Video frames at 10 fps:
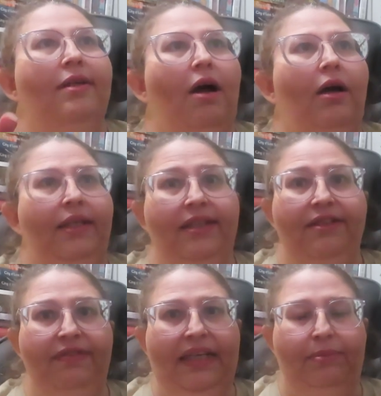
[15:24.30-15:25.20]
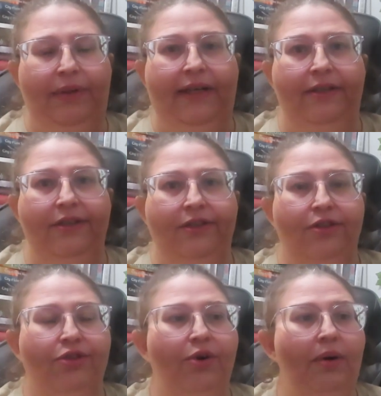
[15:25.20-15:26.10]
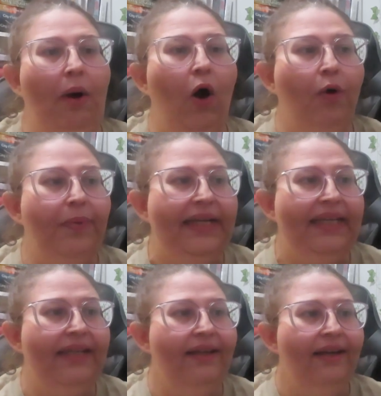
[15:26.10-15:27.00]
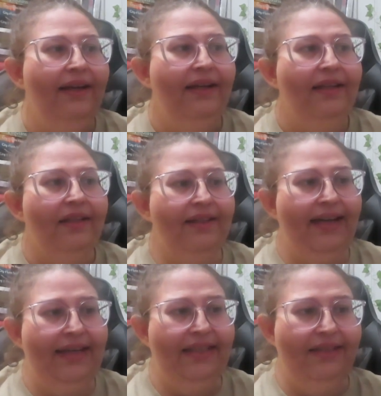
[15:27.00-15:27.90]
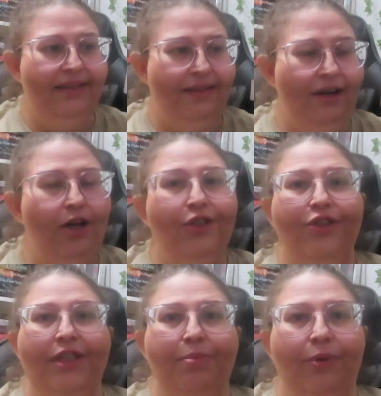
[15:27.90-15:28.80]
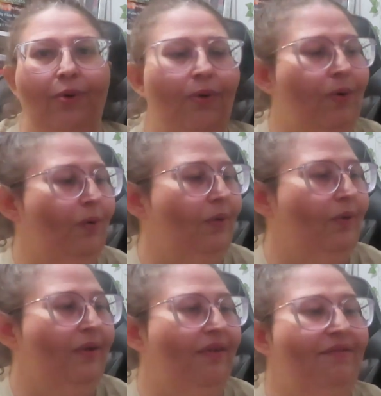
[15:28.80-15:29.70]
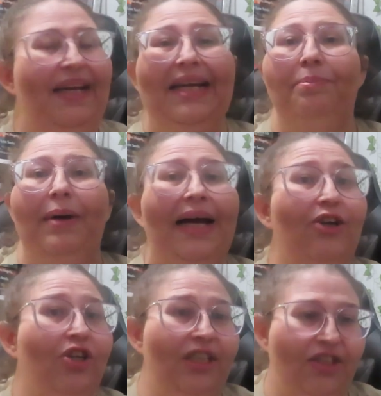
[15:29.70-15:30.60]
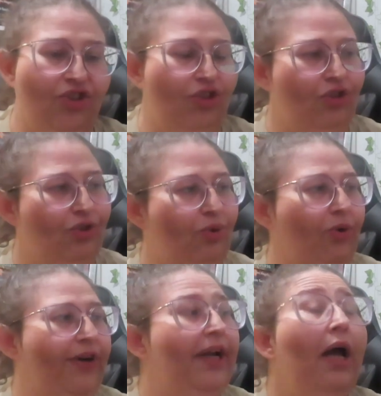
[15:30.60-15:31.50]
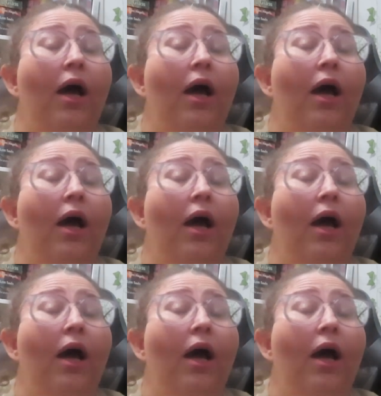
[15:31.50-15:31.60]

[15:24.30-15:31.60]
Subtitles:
not into vampires, so I'm hoping that it is not your typical vampire-ish story.